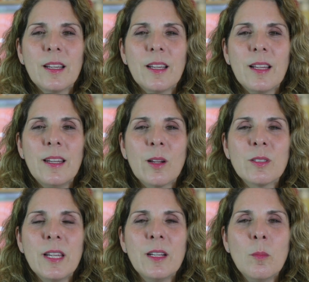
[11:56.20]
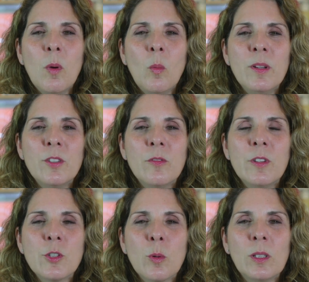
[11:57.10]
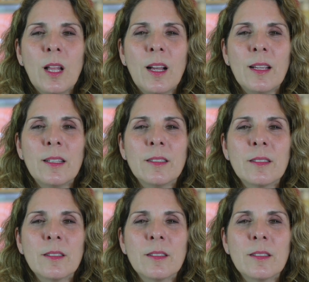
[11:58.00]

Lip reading: And now take a moment to visualize.